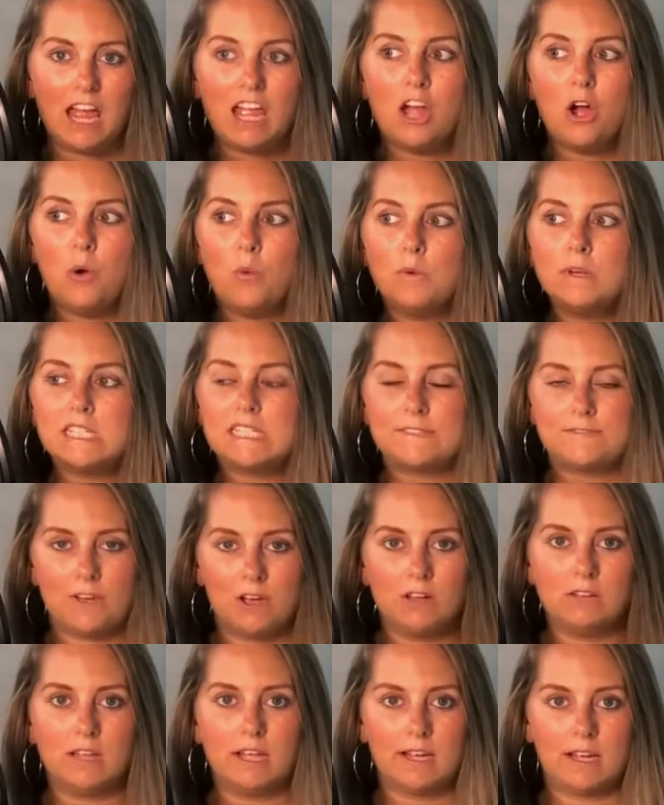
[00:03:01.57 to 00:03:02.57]
I always
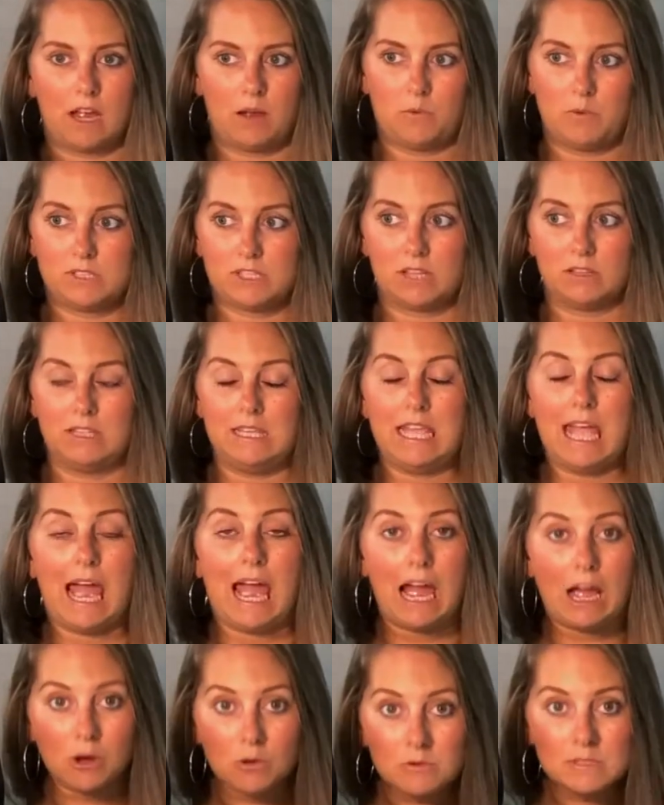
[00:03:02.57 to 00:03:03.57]
felt like I was on the
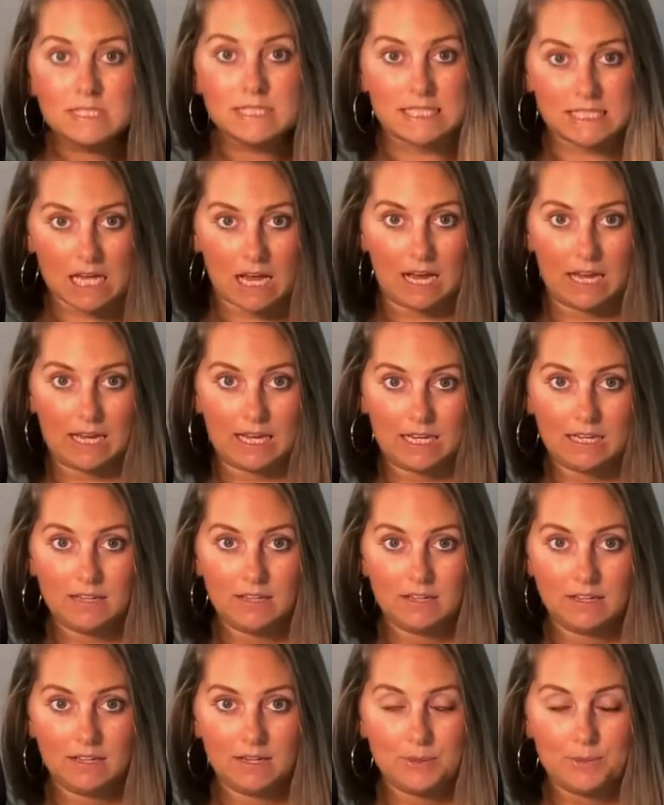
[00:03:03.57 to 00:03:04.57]
outside
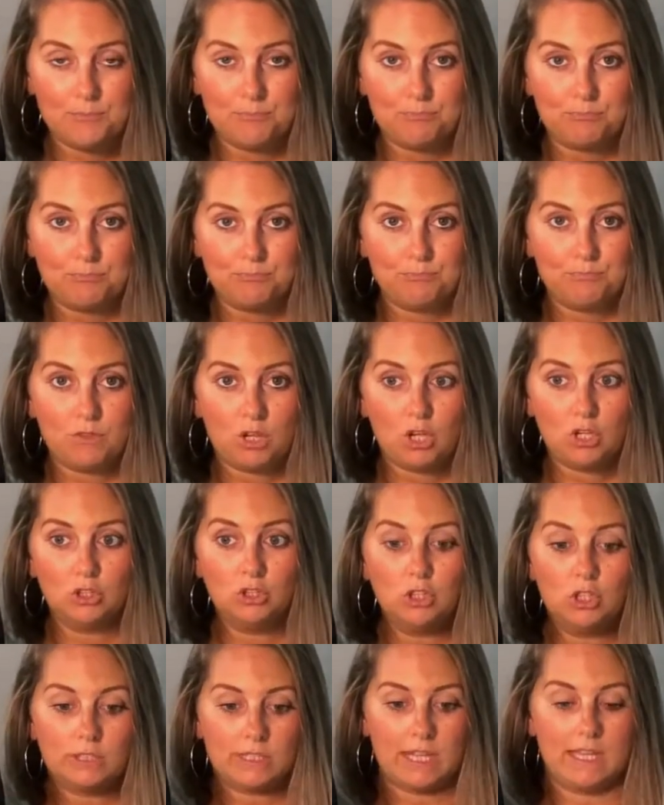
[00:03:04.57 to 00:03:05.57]

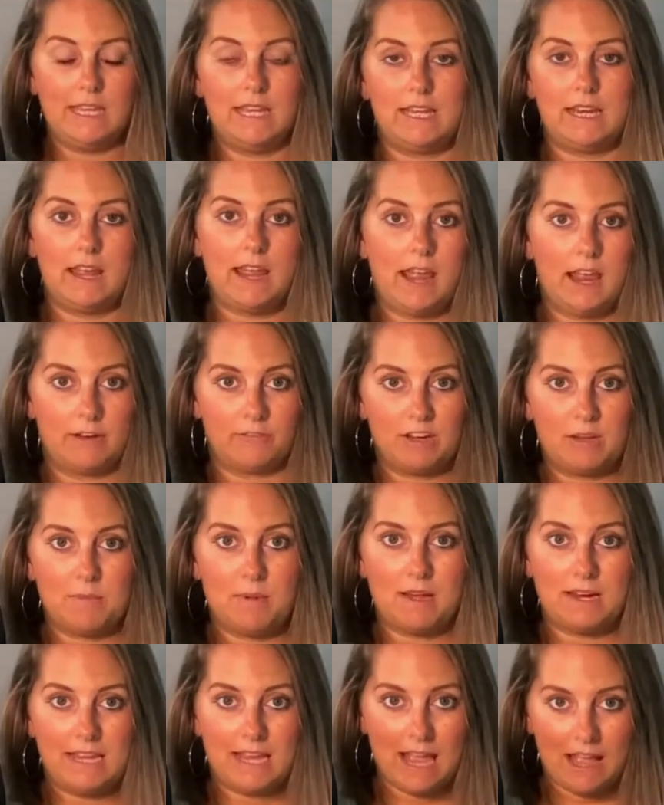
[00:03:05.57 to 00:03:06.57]
looking in at
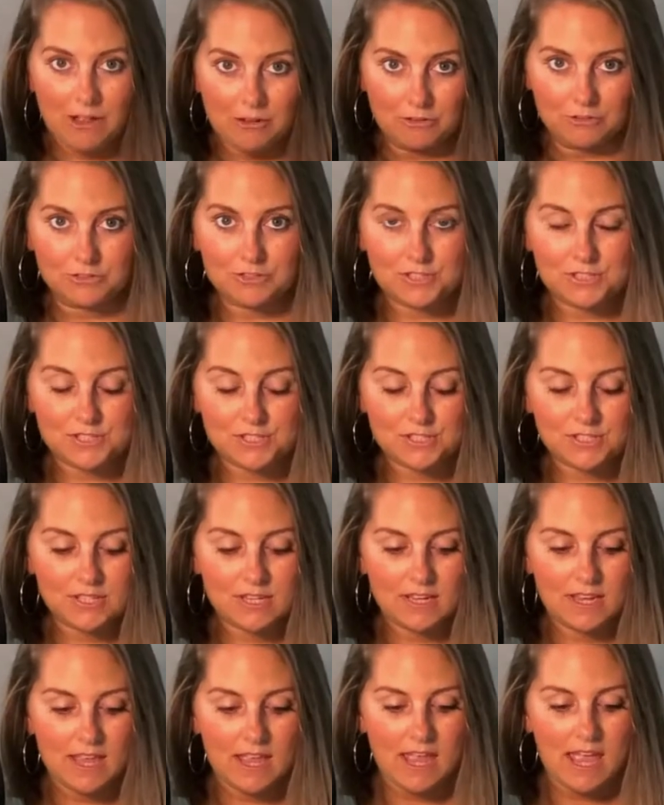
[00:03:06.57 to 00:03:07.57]
everybody else.
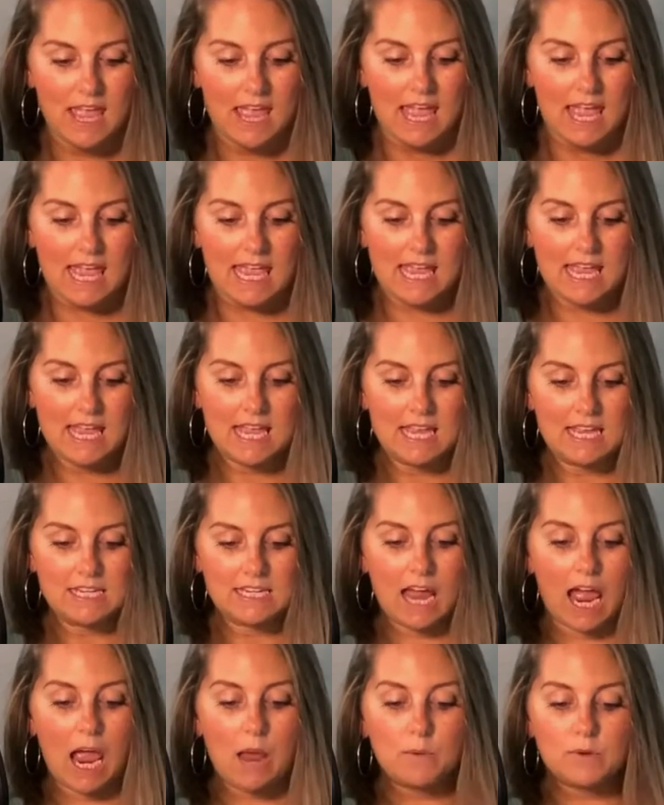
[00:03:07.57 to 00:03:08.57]

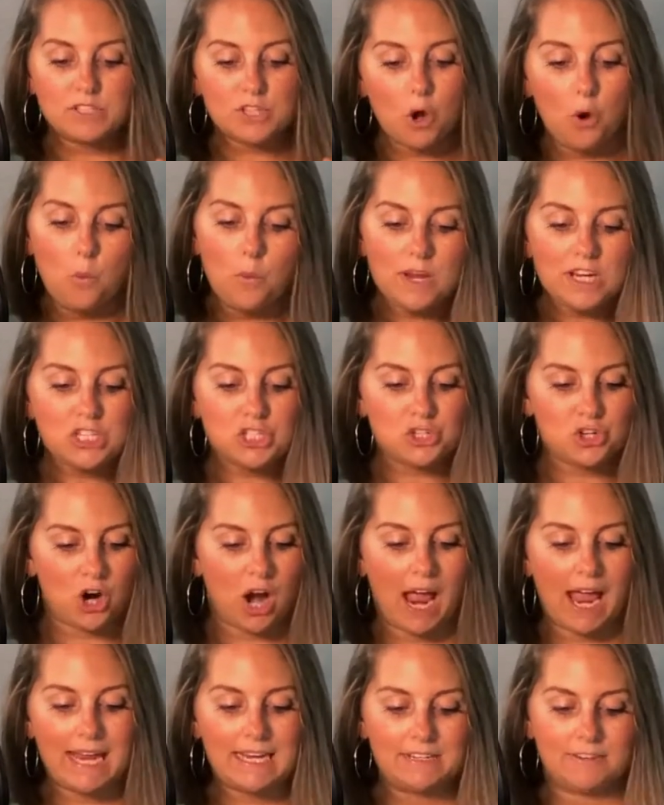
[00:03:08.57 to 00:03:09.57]
And I was always
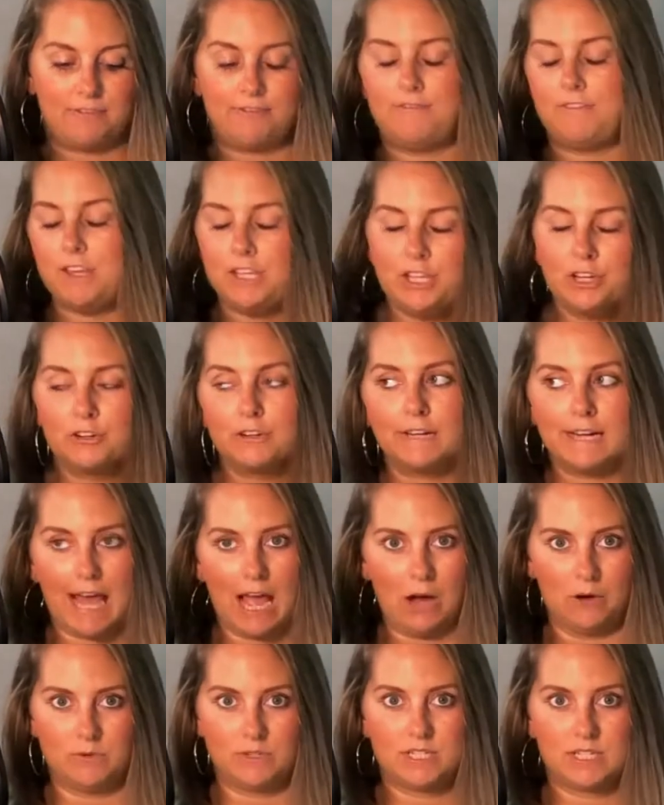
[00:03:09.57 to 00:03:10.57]
trying to figure it
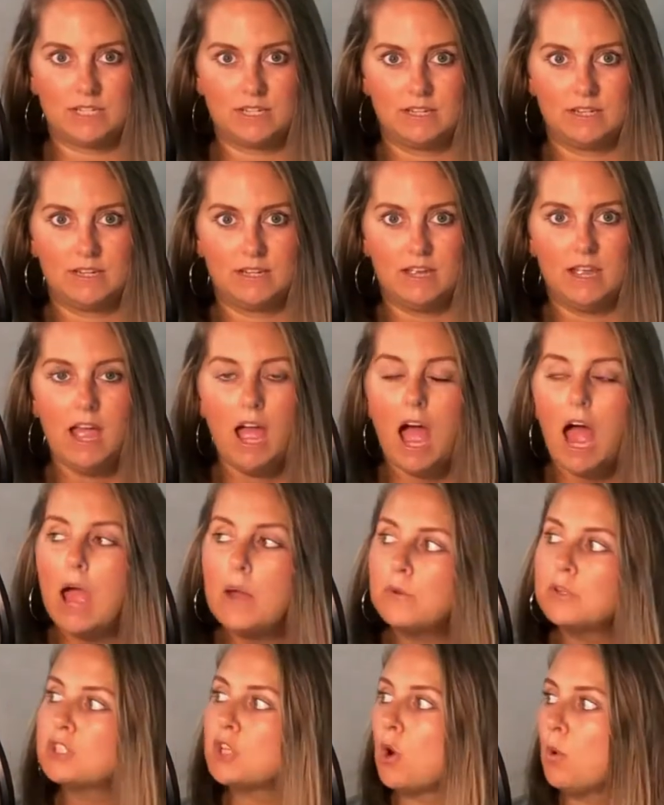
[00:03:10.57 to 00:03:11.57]
out.
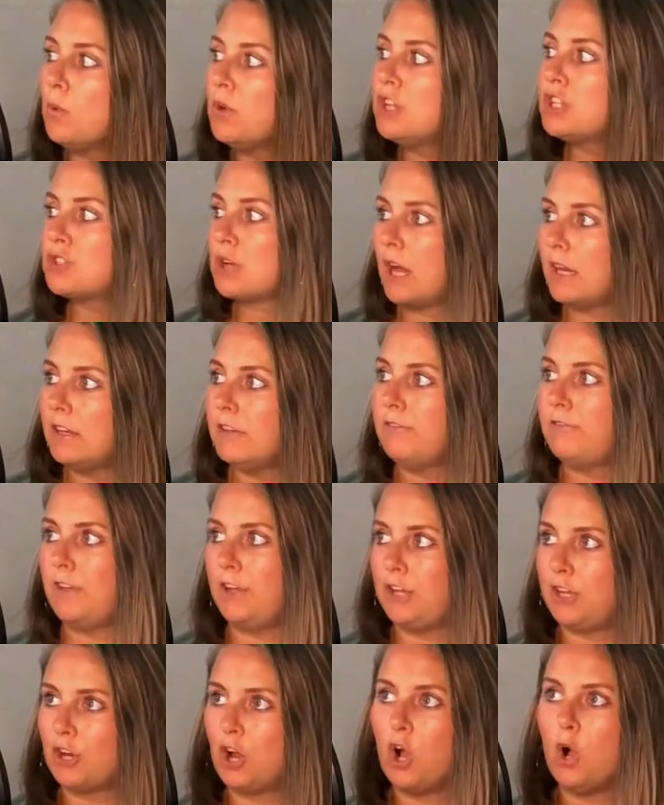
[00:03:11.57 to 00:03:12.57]
I was always trying to
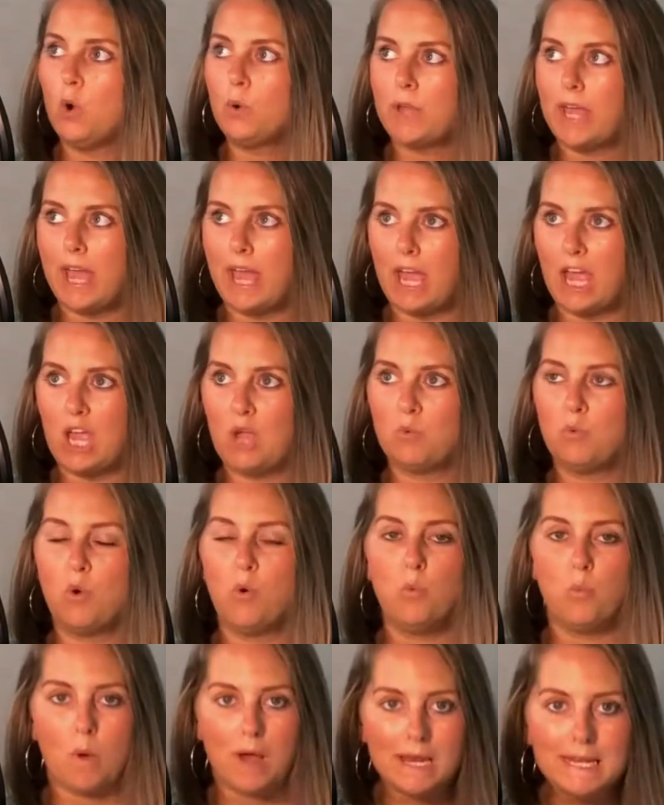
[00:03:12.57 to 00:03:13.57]
figure, okay,
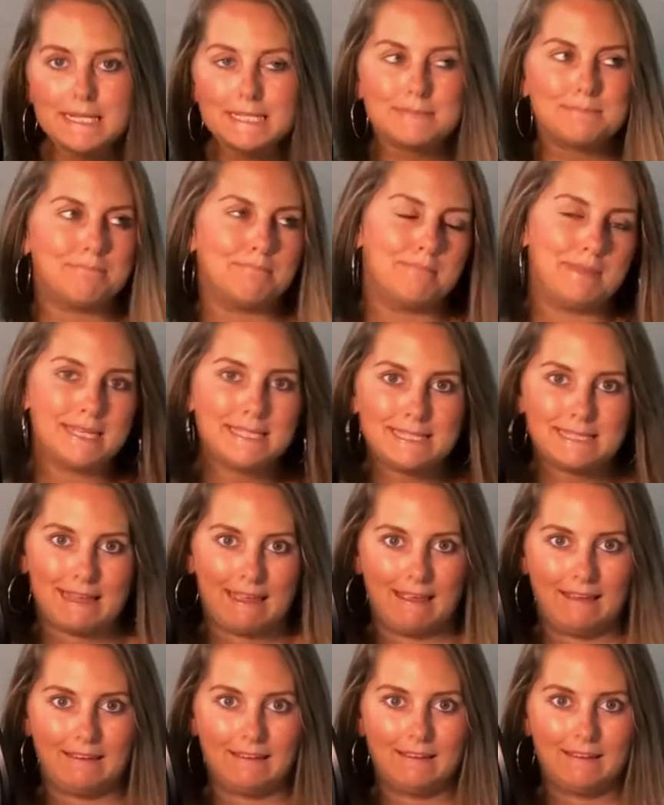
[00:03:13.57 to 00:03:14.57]
well, what is
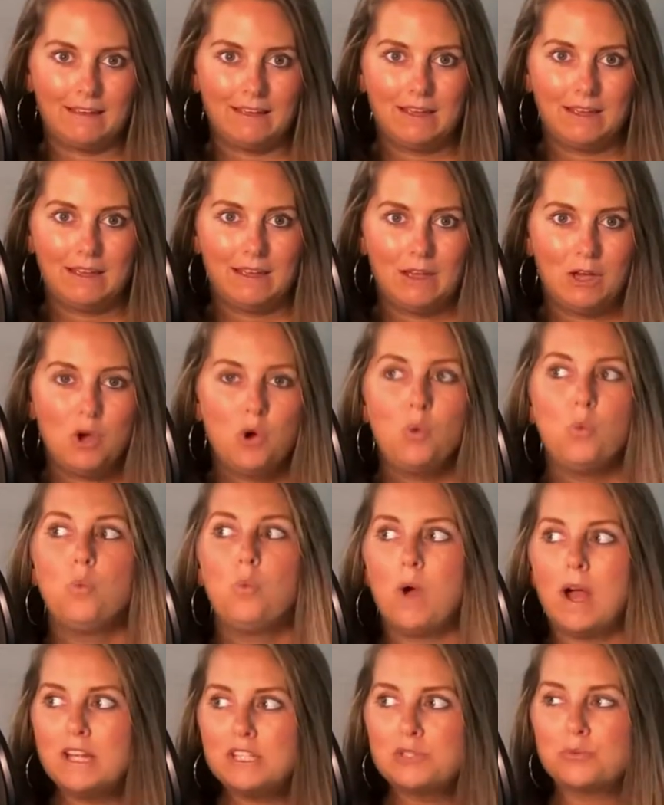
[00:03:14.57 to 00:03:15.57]
missing?
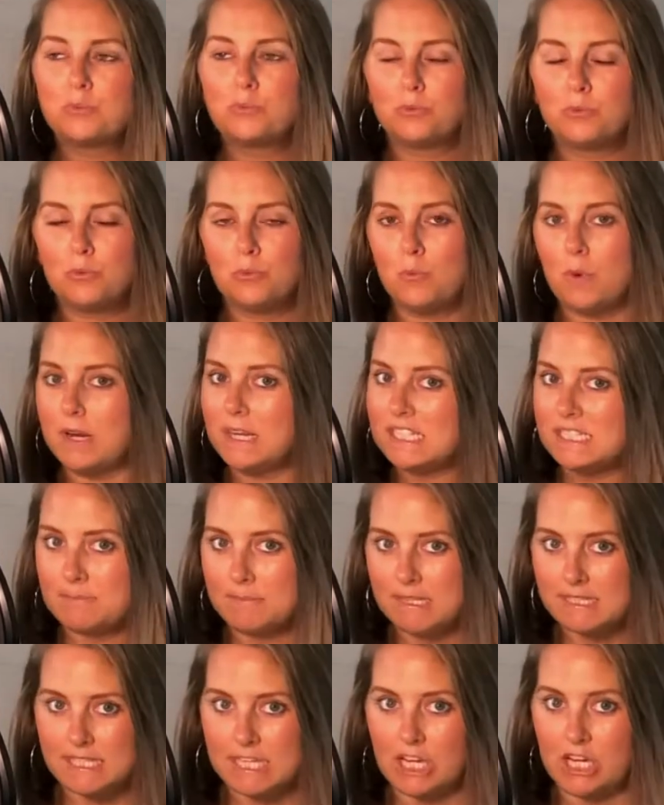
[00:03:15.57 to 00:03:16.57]
What is
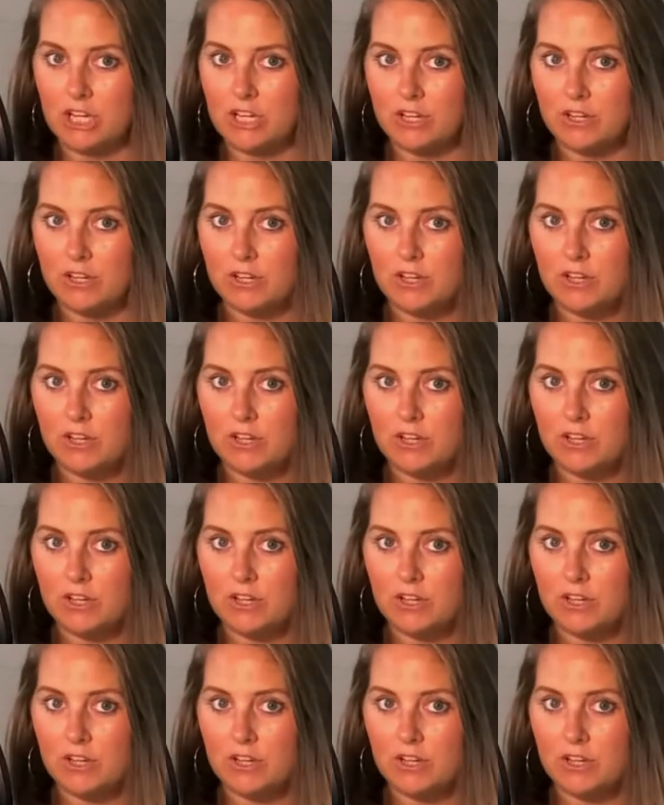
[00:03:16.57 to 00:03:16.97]
missing?